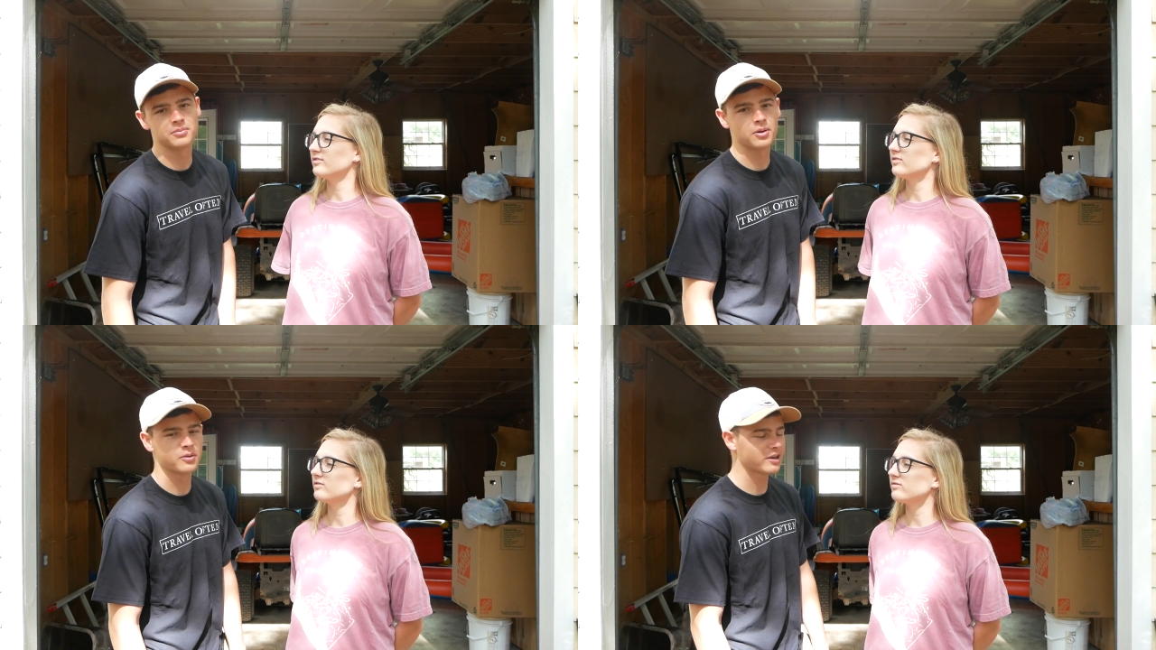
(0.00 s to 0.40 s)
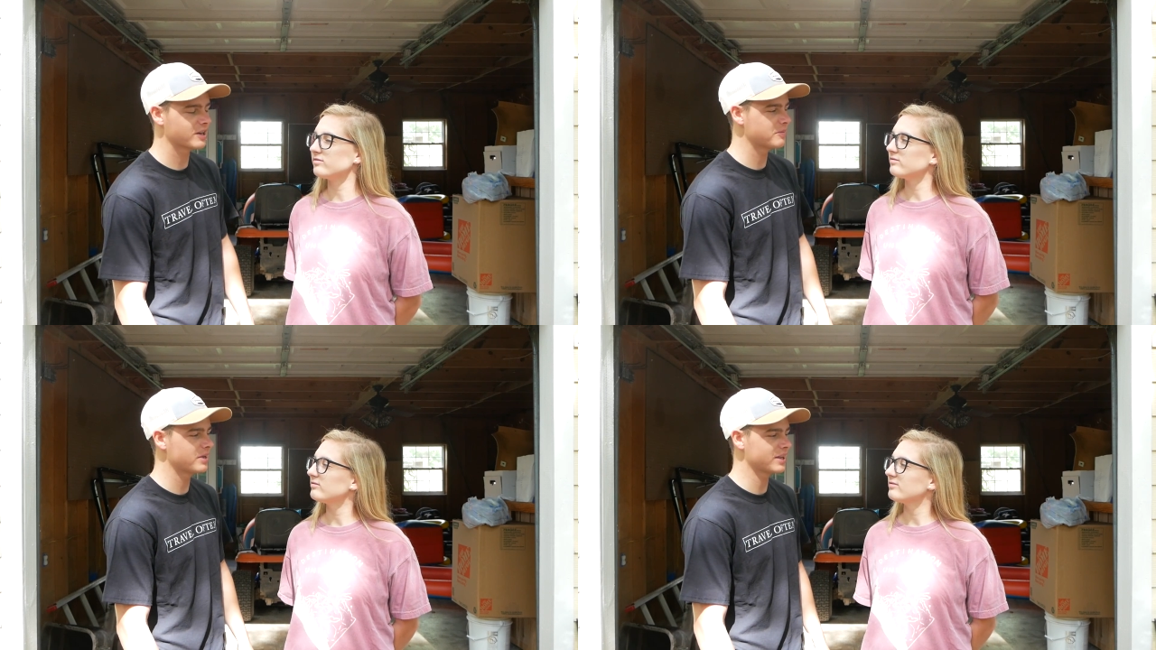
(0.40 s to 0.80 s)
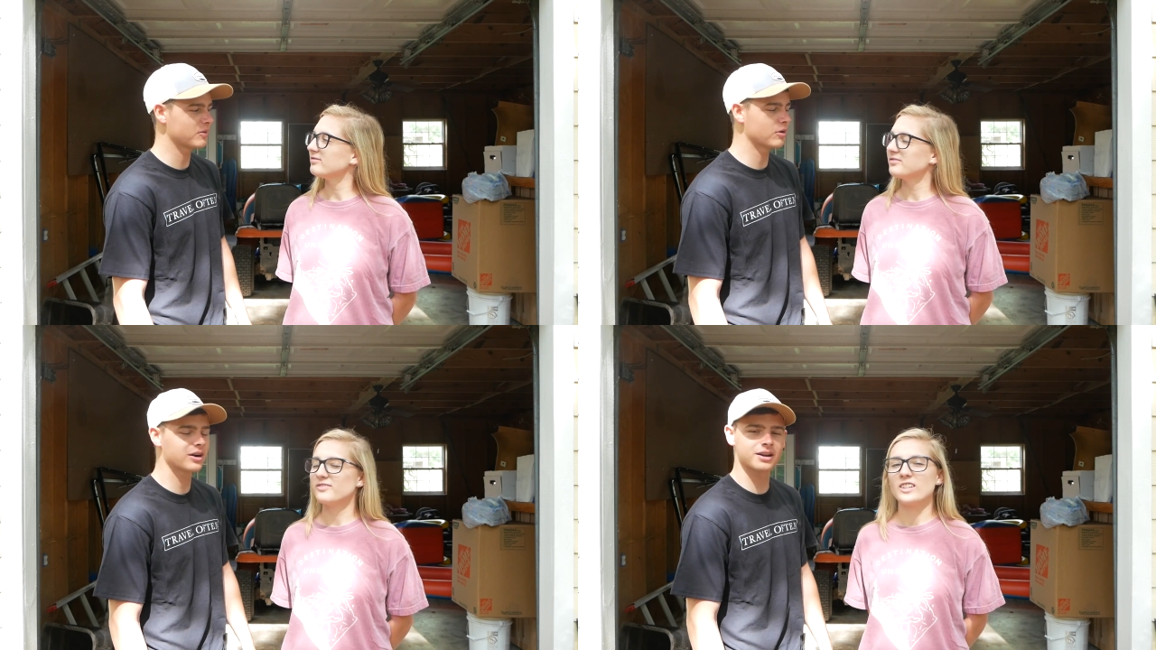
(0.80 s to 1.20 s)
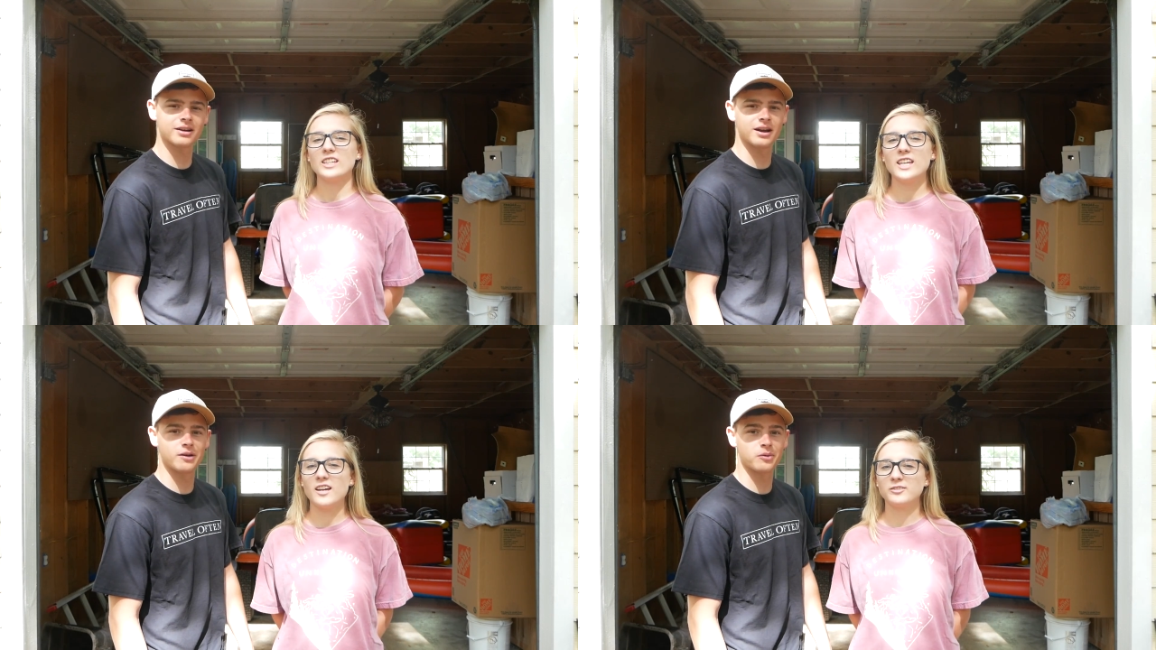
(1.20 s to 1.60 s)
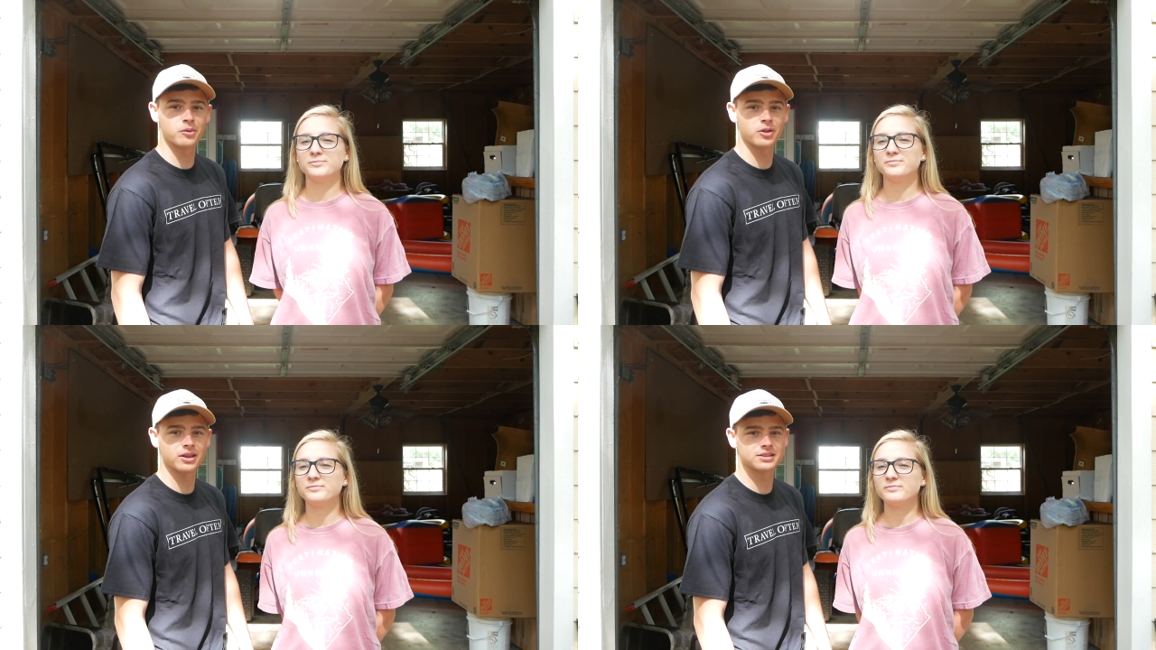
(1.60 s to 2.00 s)
Speaker 1: but we're gonna make it work, and
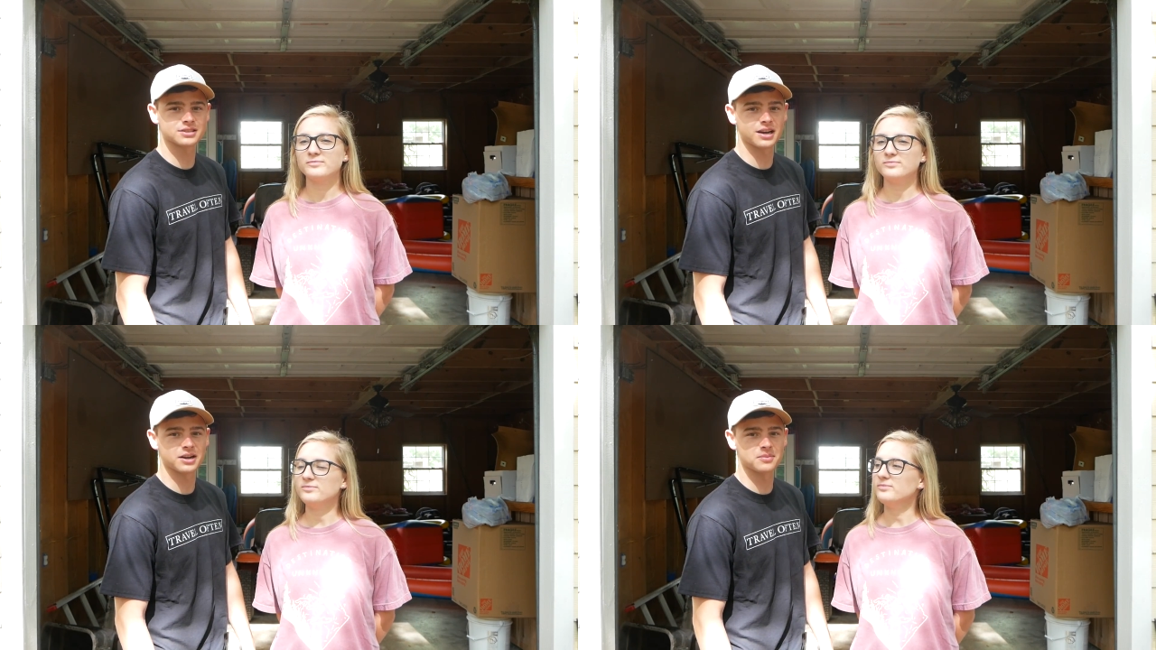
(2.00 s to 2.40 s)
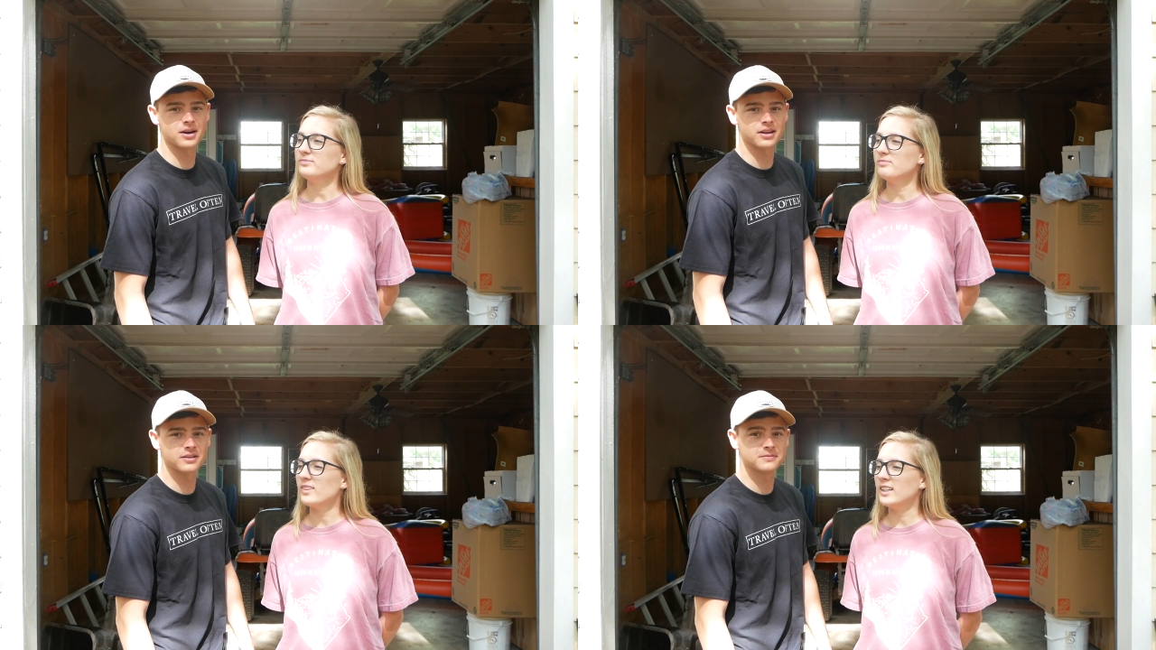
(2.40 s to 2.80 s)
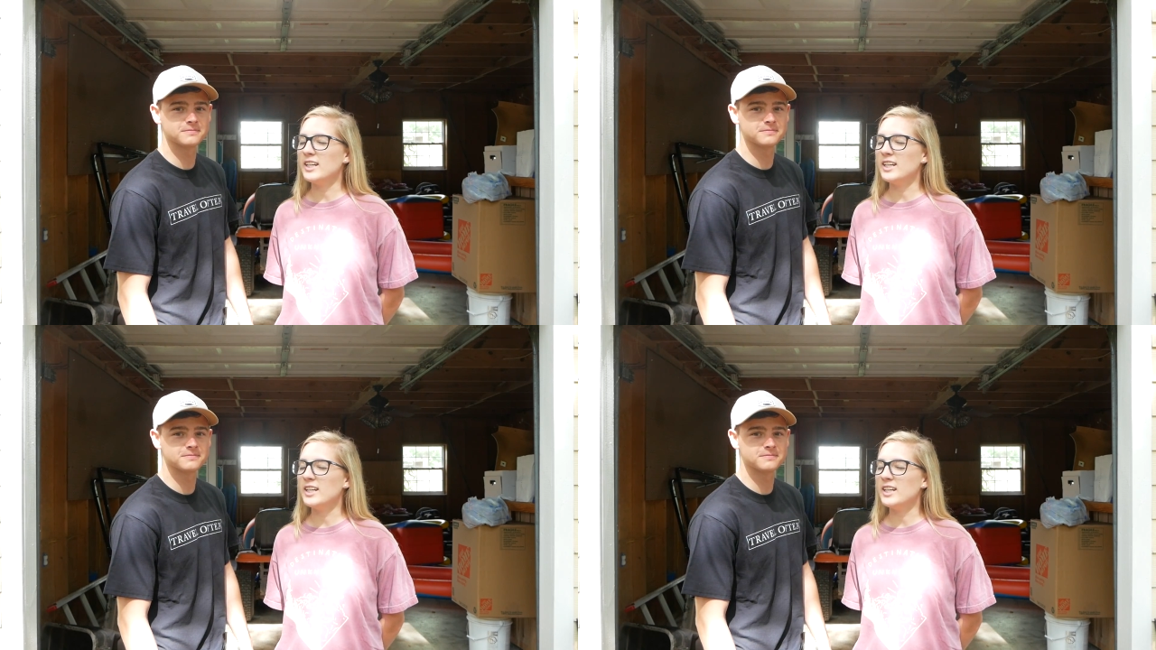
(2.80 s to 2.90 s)
we're really excited about it.